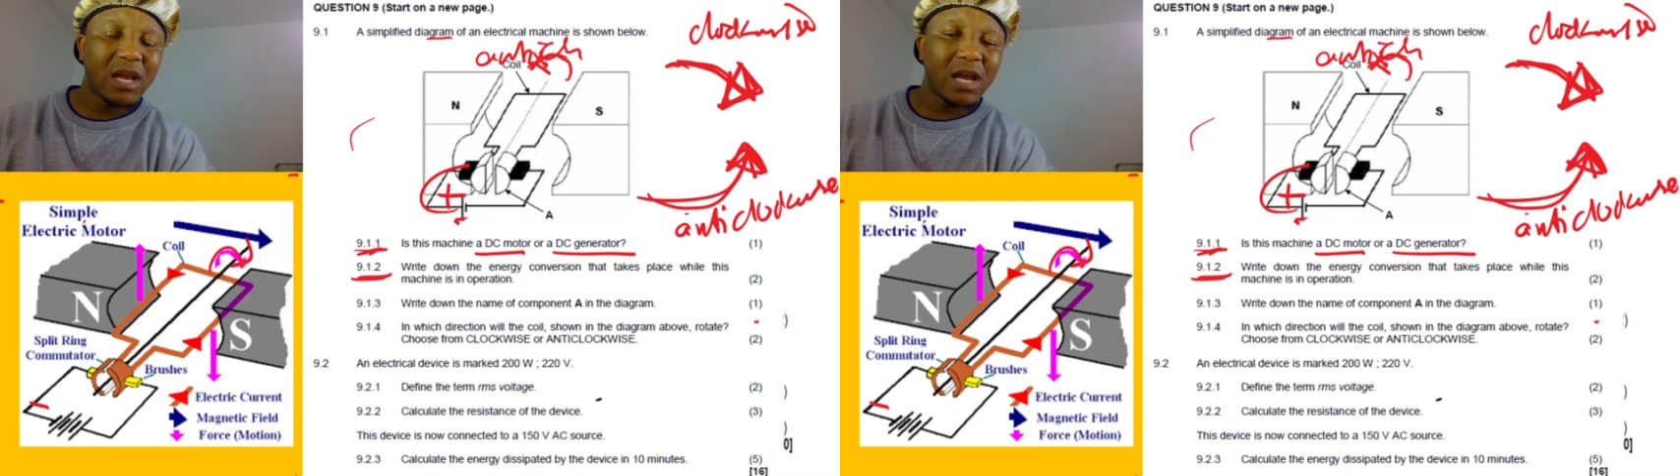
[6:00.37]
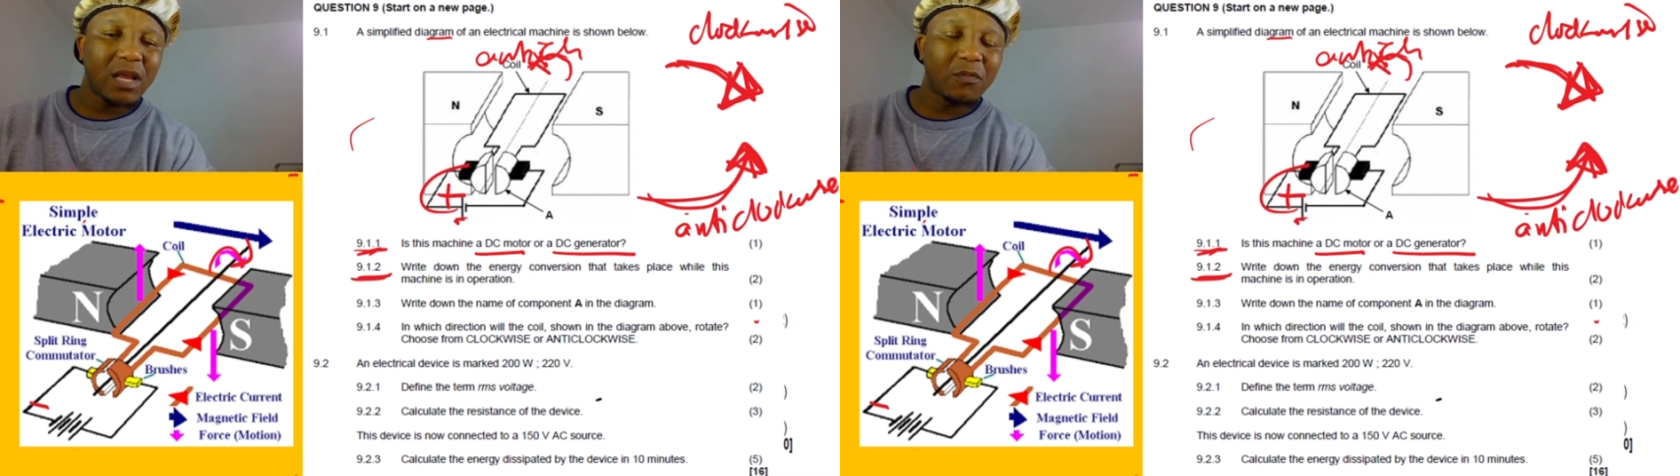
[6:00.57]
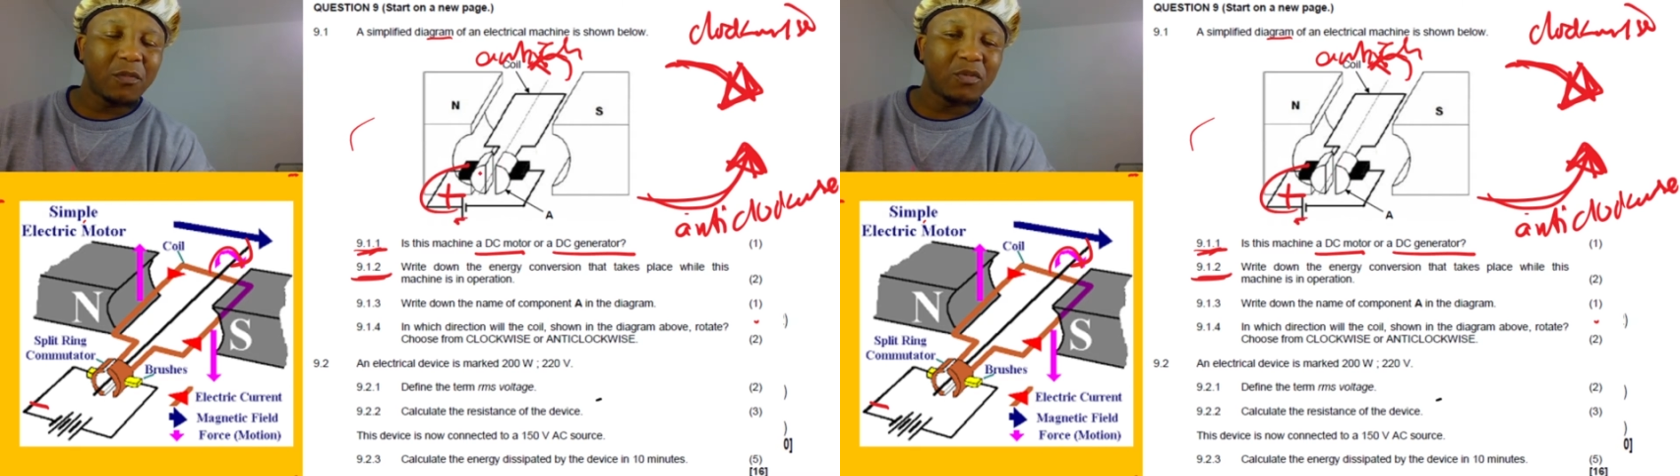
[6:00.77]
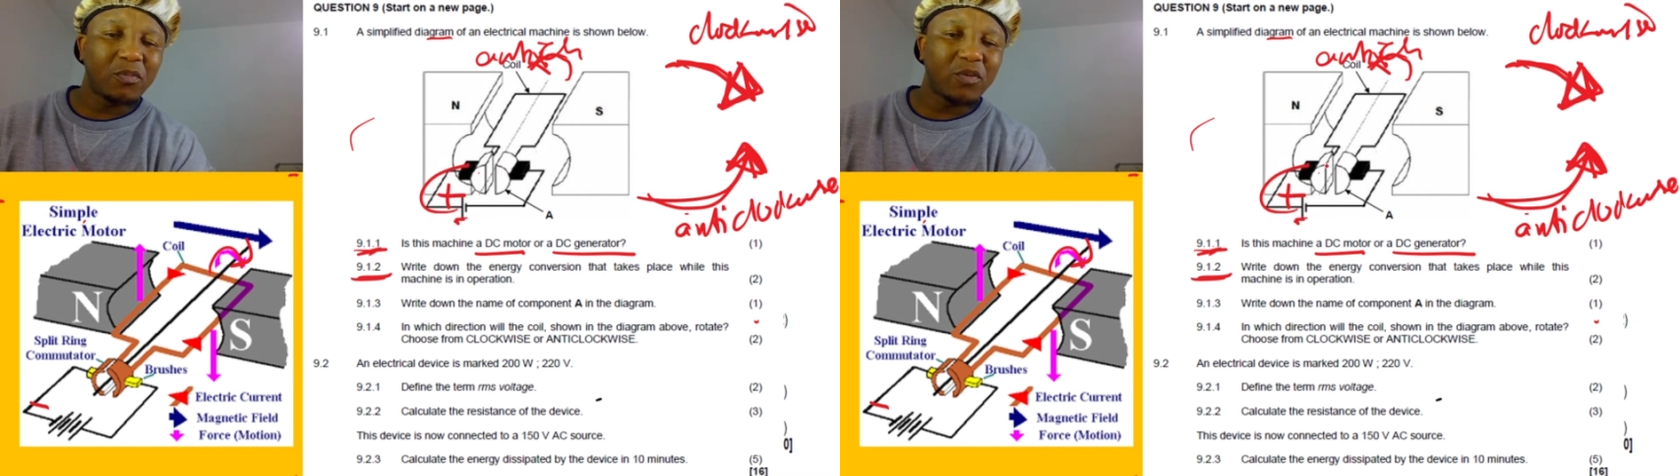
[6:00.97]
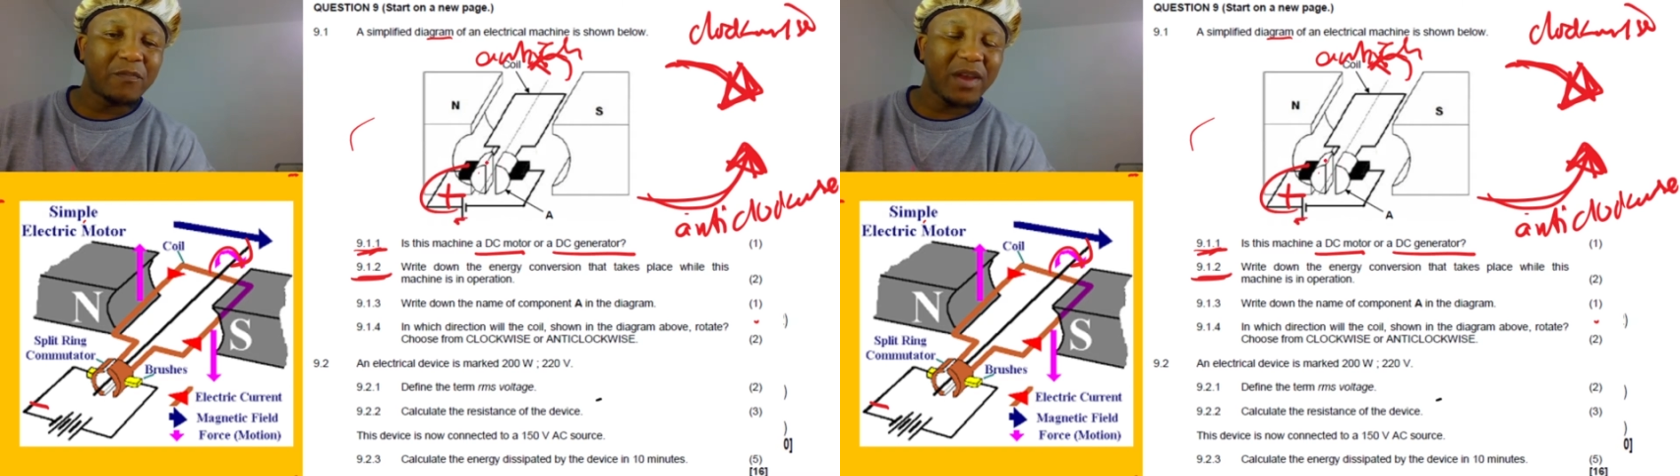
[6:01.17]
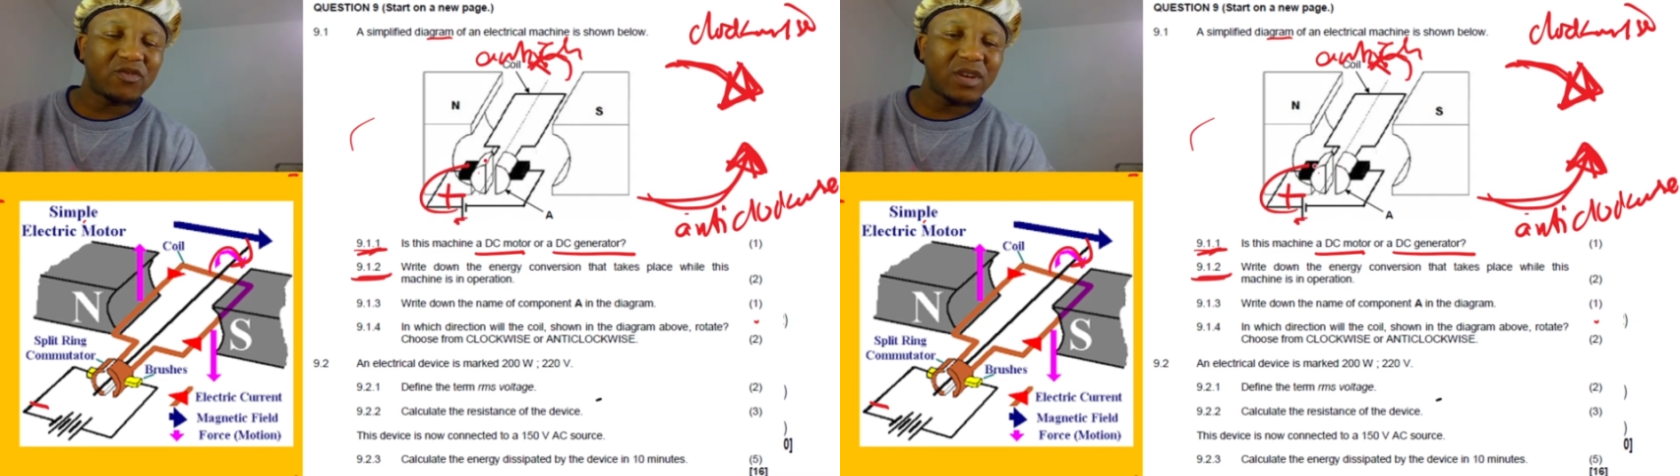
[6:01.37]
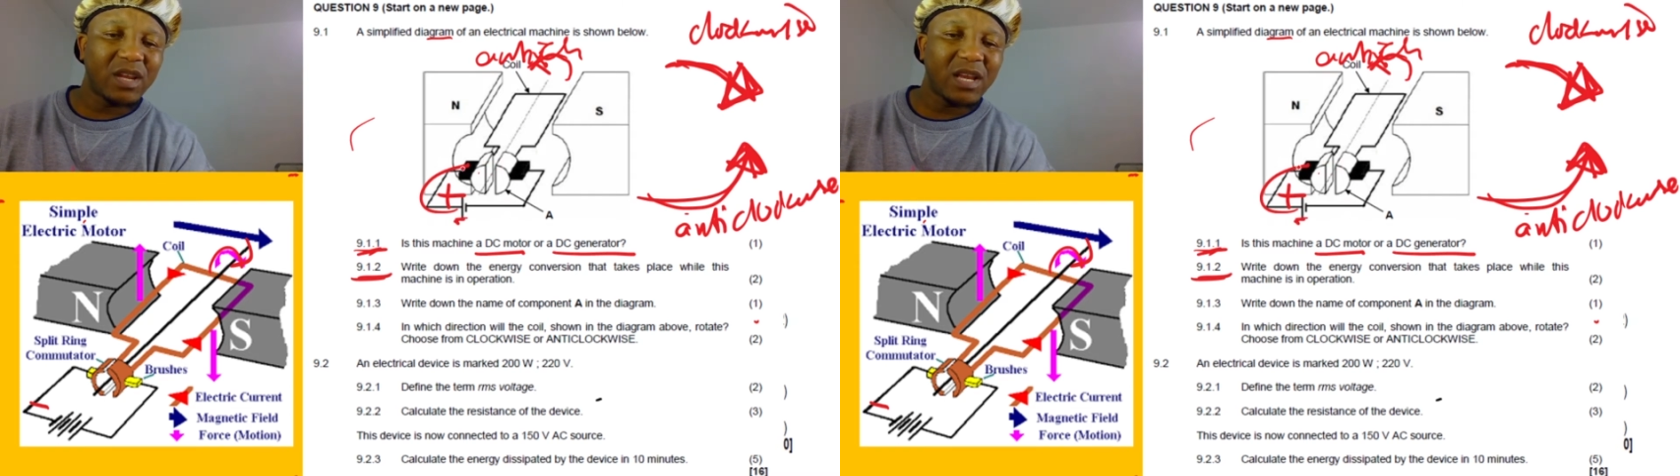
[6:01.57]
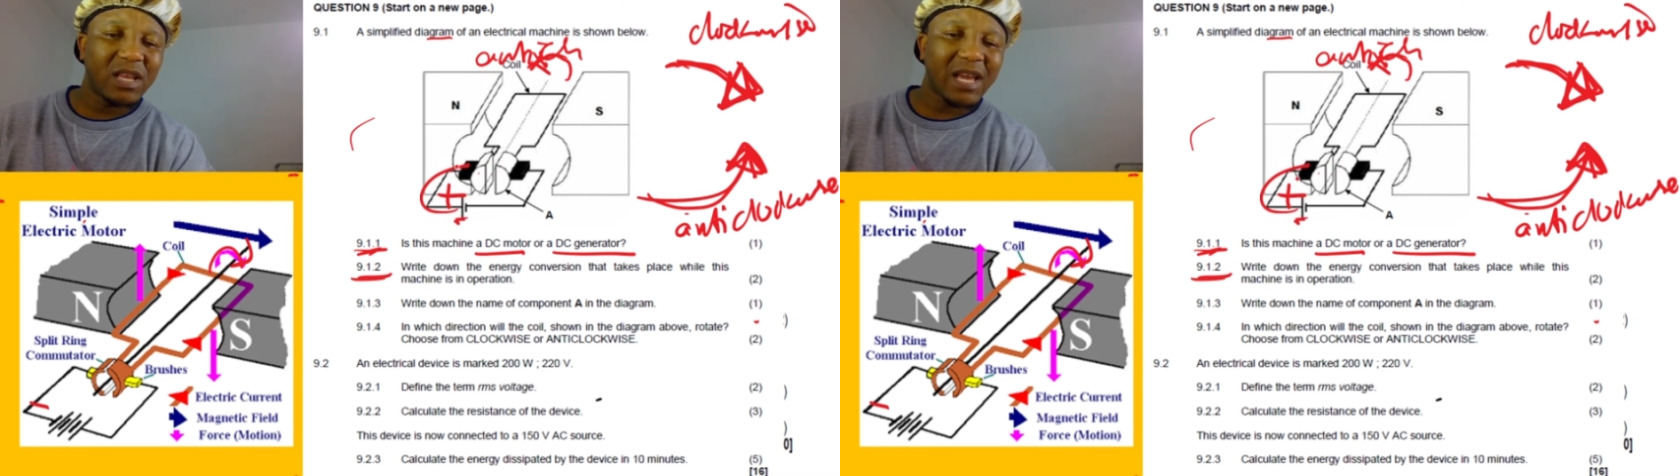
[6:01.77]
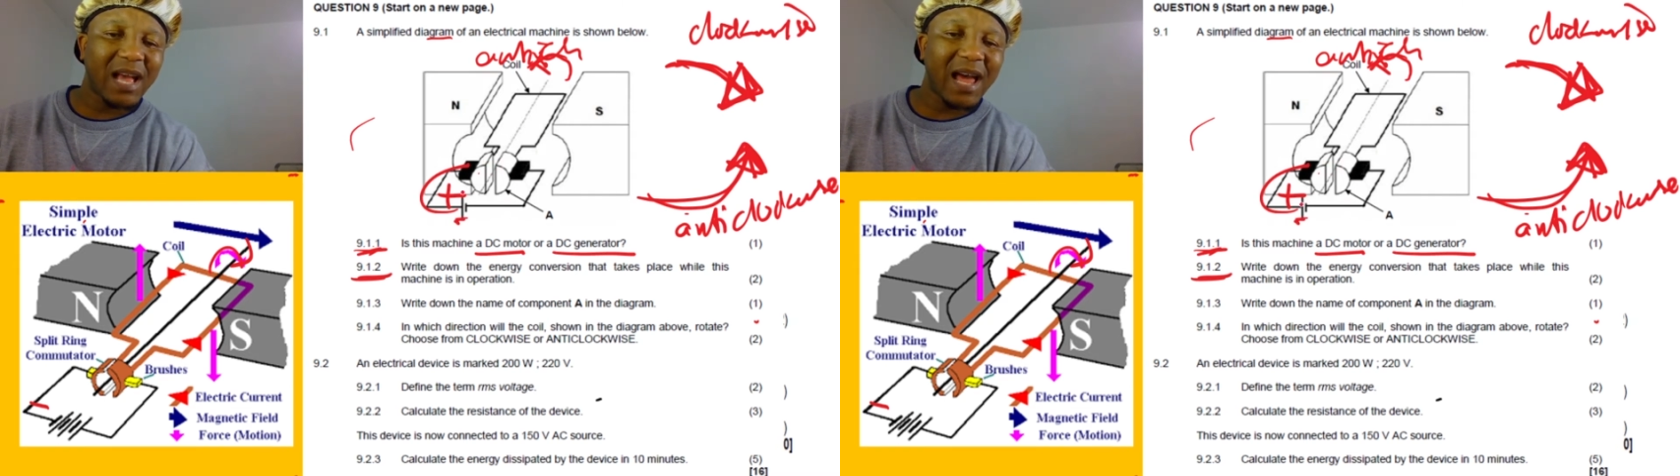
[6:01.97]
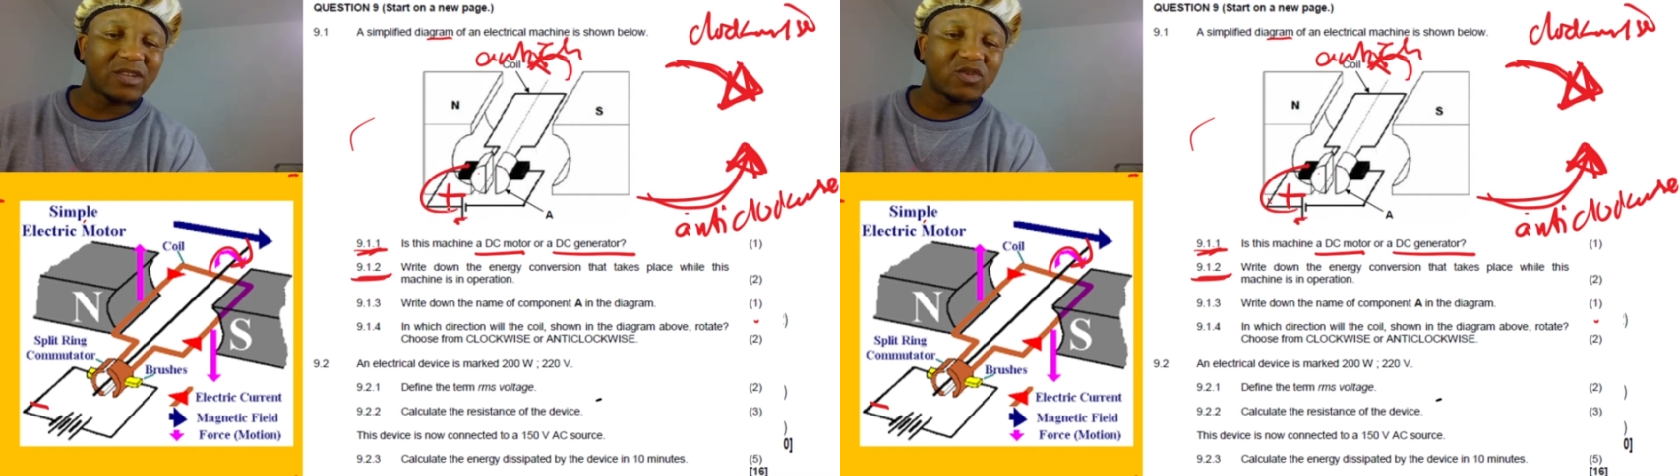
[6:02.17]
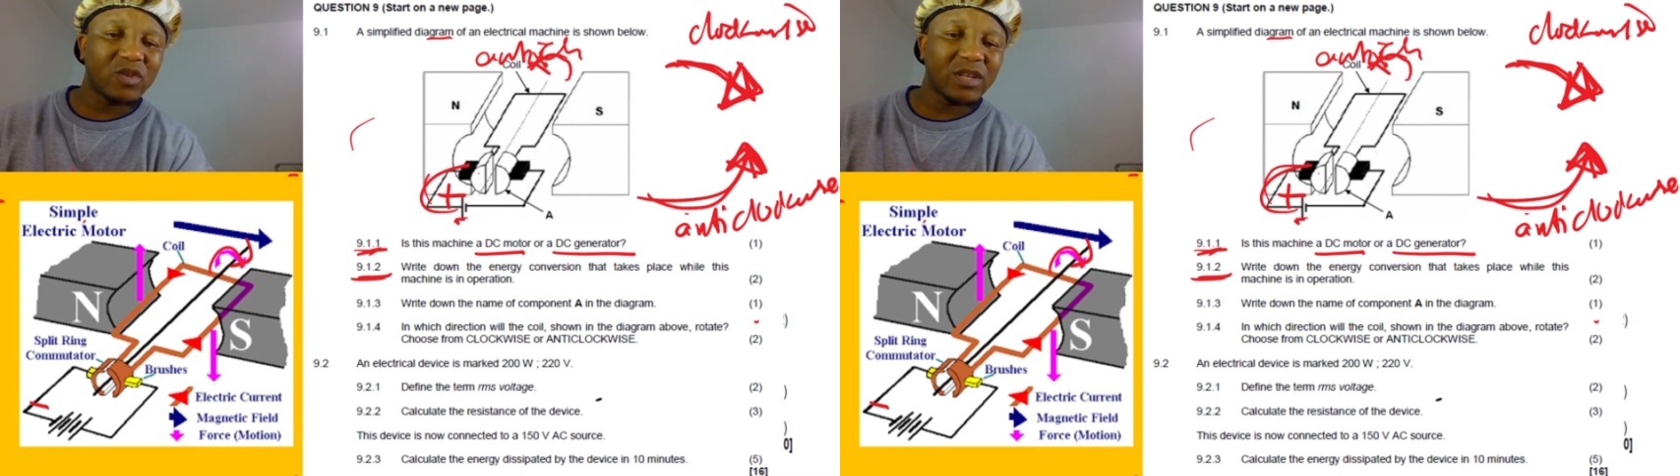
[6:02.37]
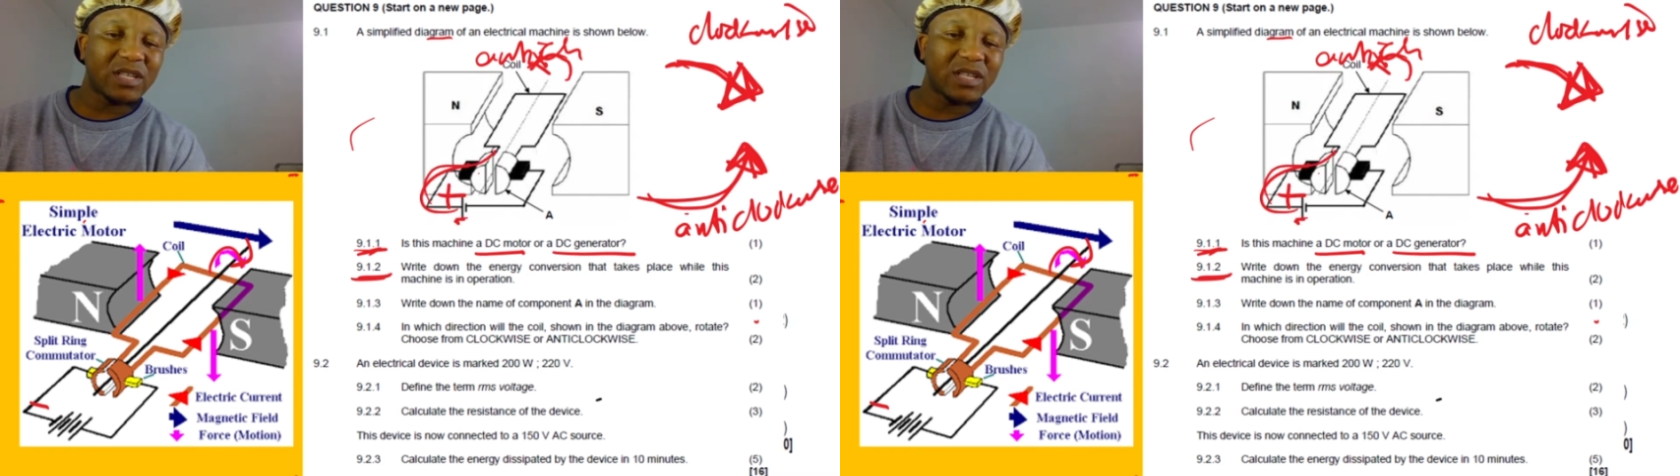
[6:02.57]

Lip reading: the moment you put the battery, the current is going to